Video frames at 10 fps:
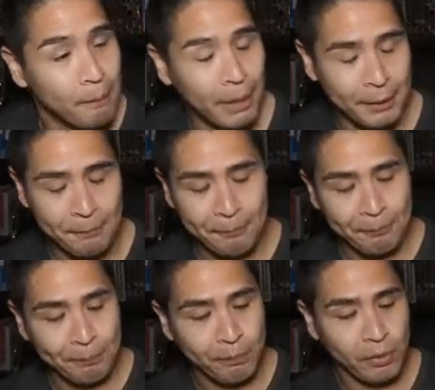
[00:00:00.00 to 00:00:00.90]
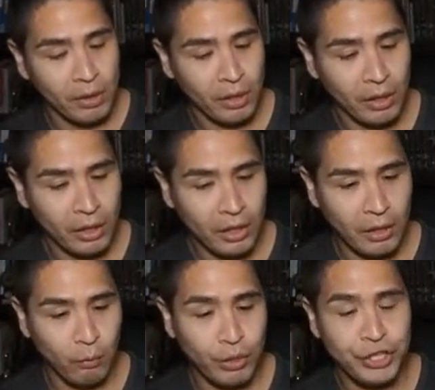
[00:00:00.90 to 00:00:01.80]
But
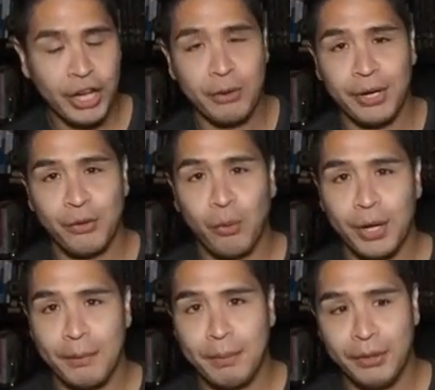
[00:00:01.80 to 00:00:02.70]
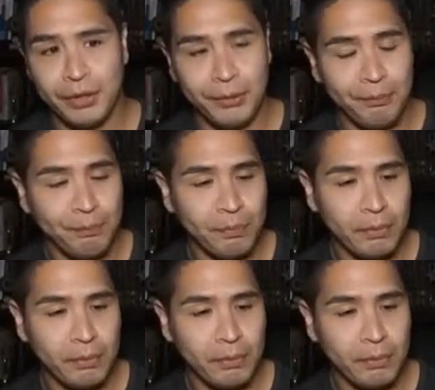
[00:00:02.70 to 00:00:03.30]
if we generate 20 million,